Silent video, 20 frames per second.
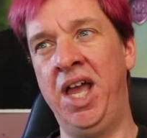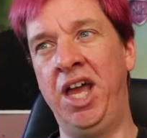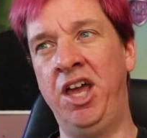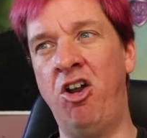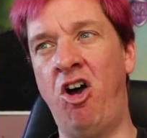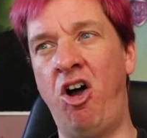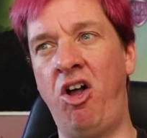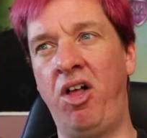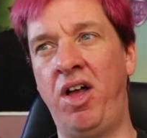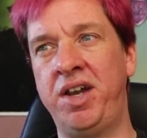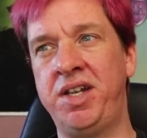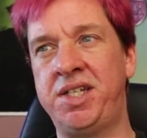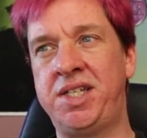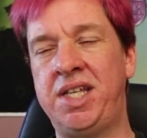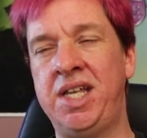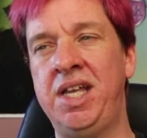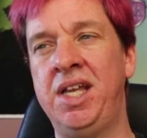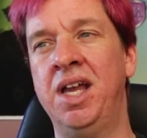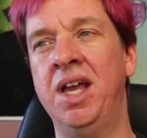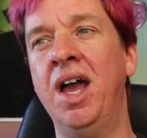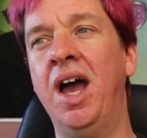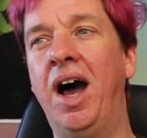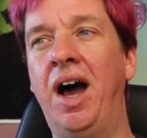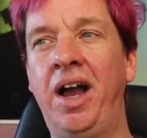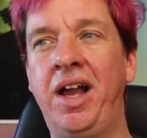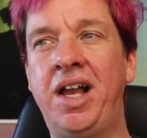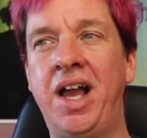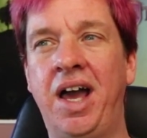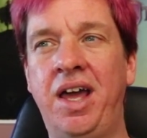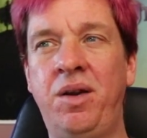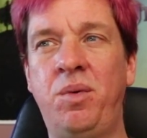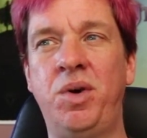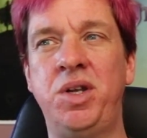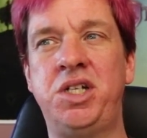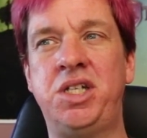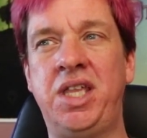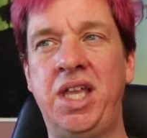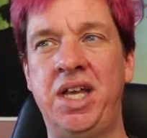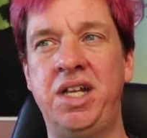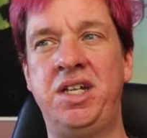In all honesty, I kind of
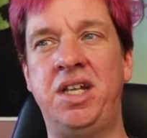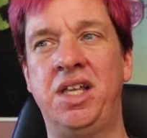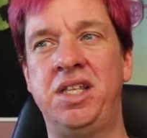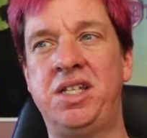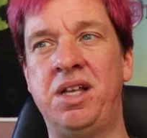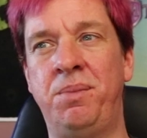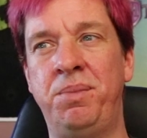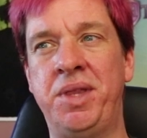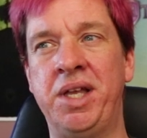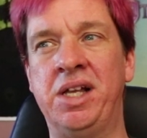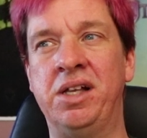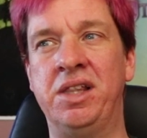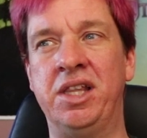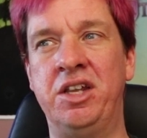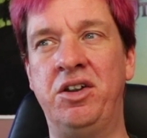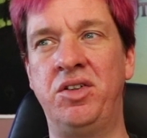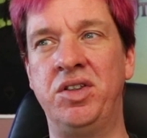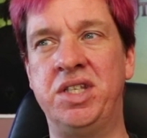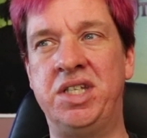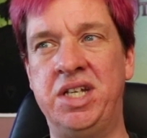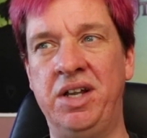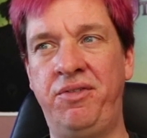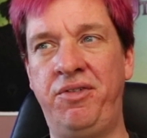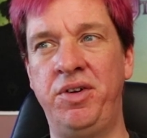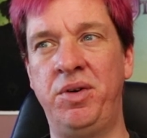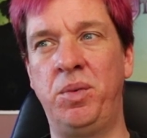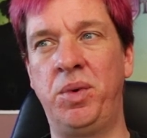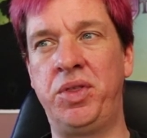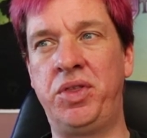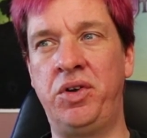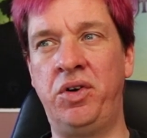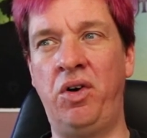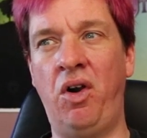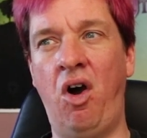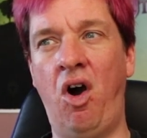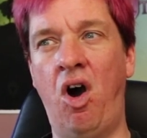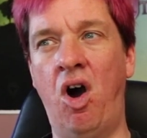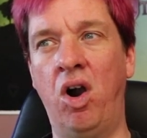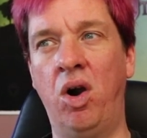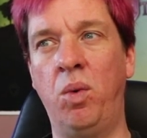wish they had done something a little different with
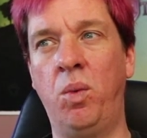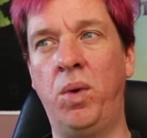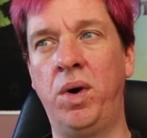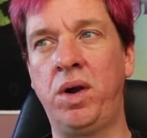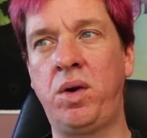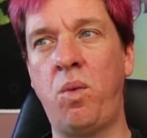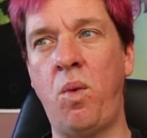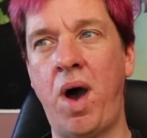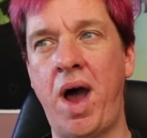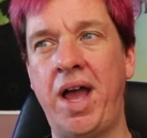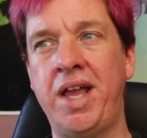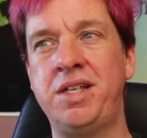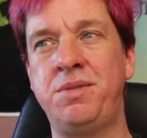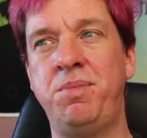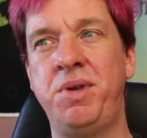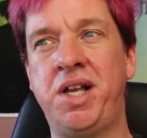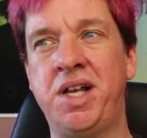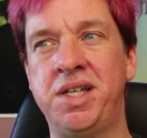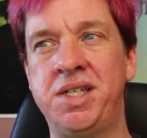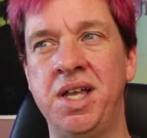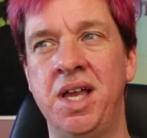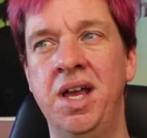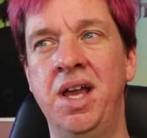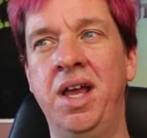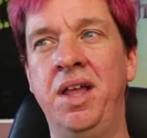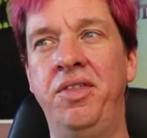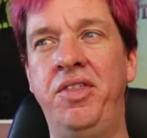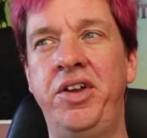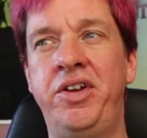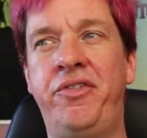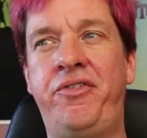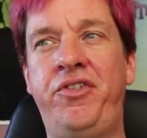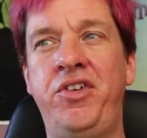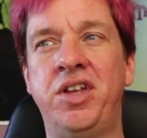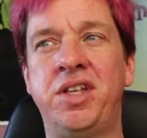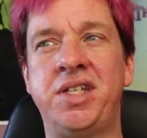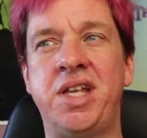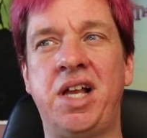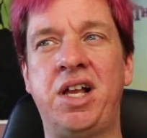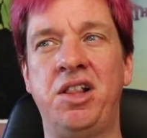her artwork wise because there
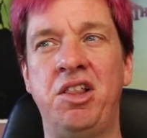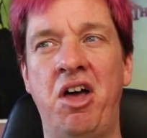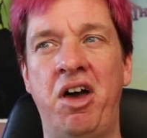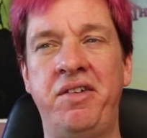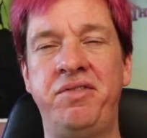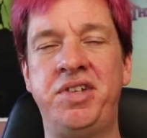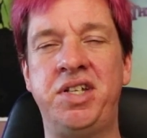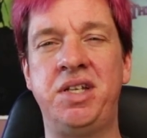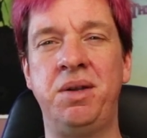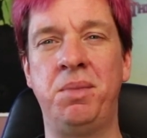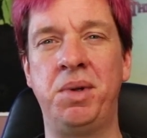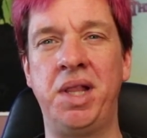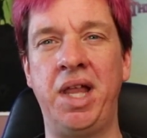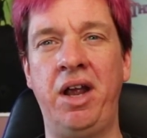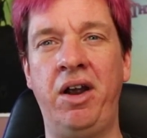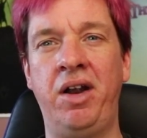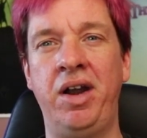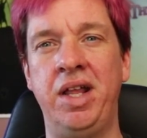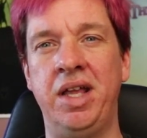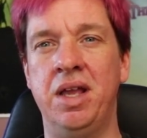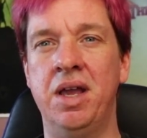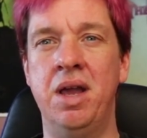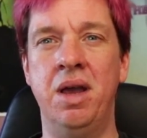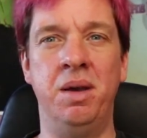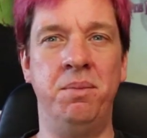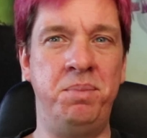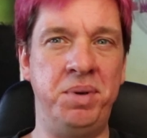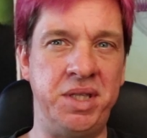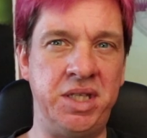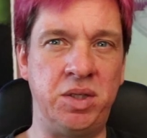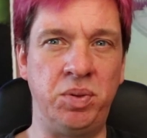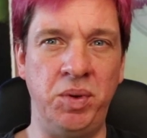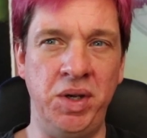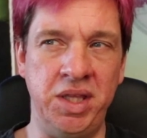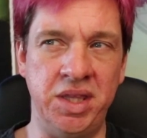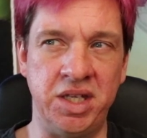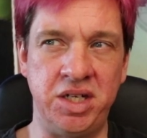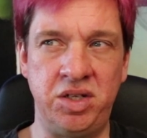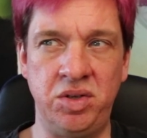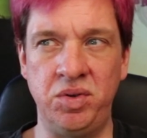feels like a lot of similarity
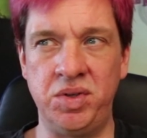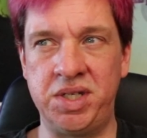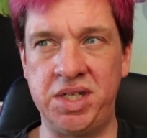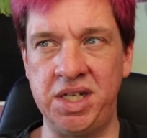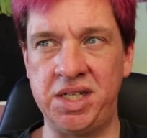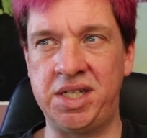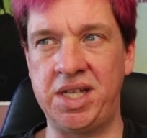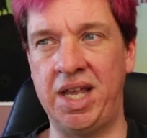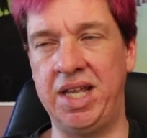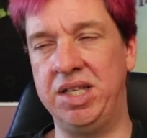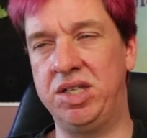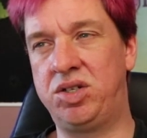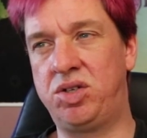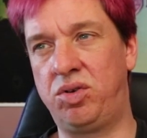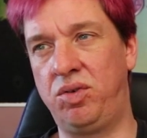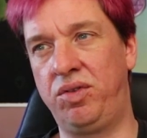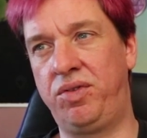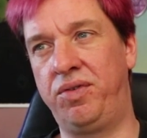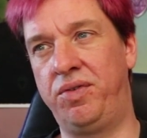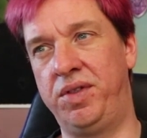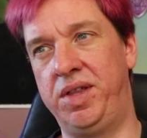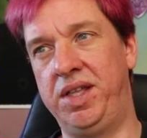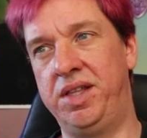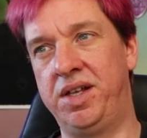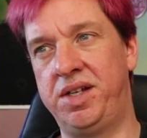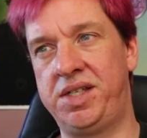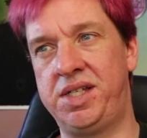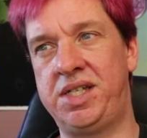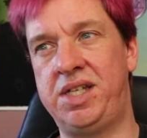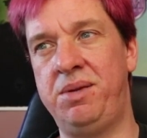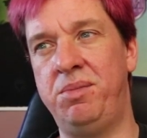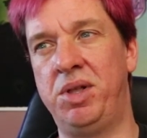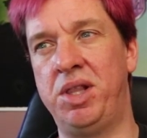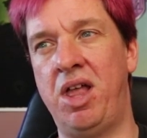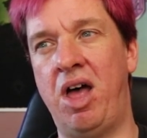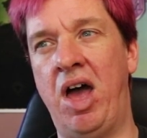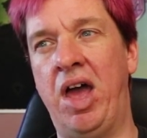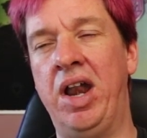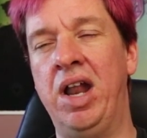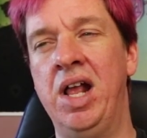between the two Sisays. Truthfully, there doesn't seem a
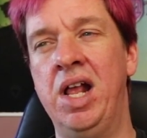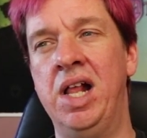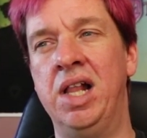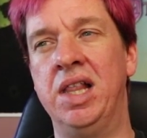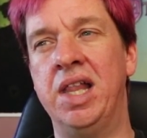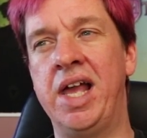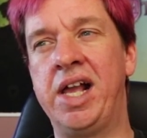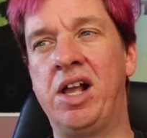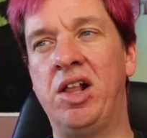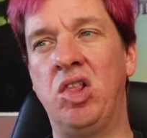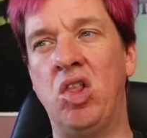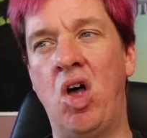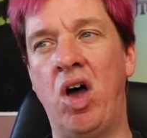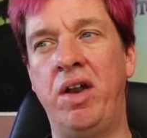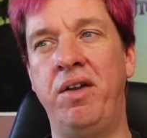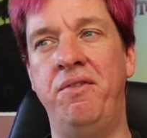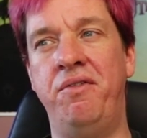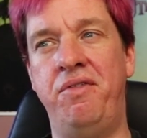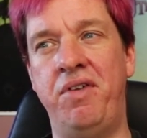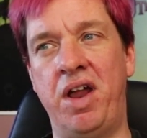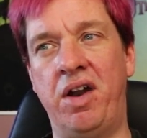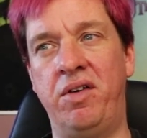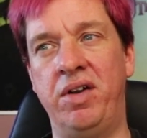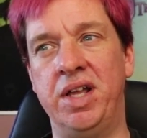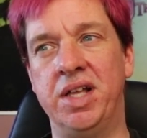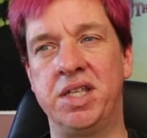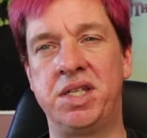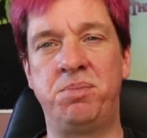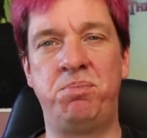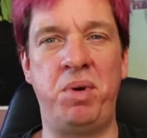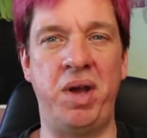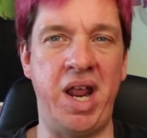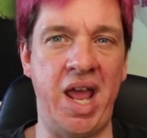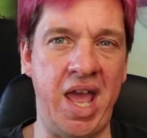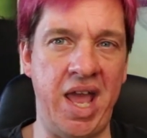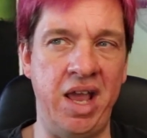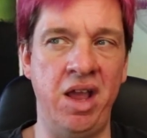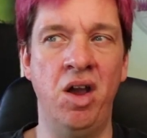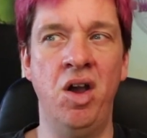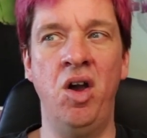lot like a lot of variance. But
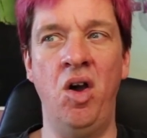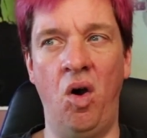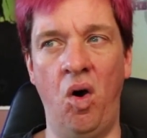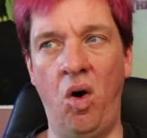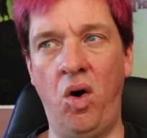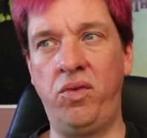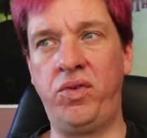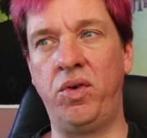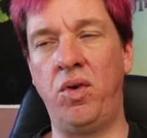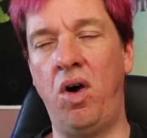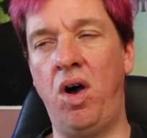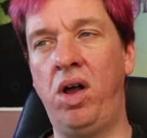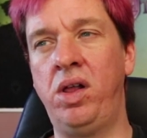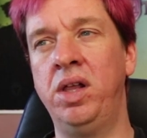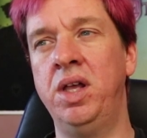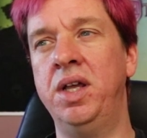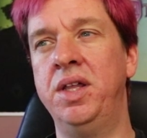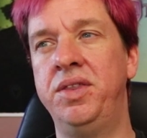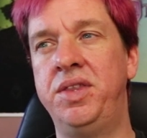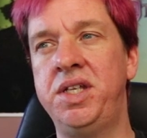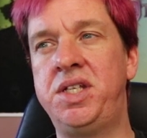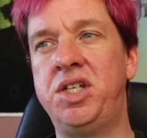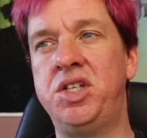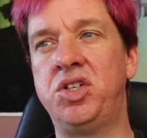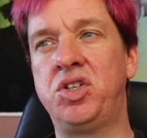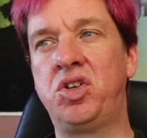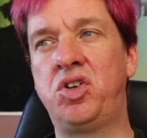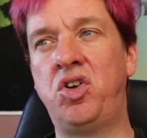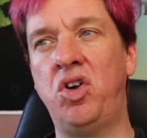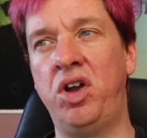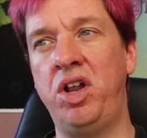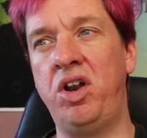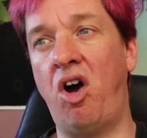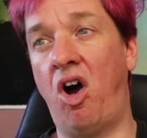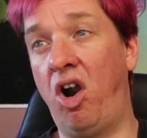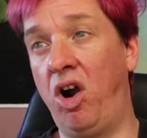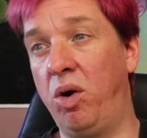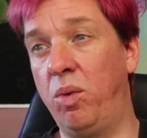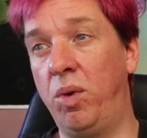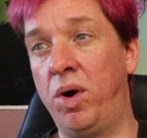hey, overall, this is good
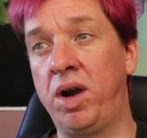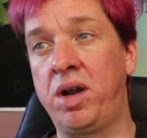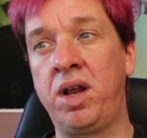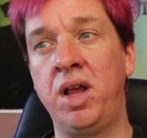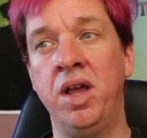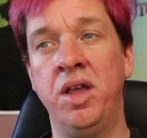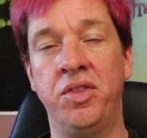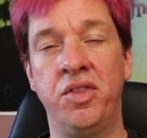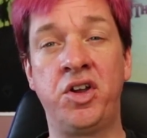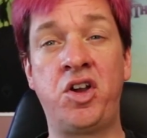artwork.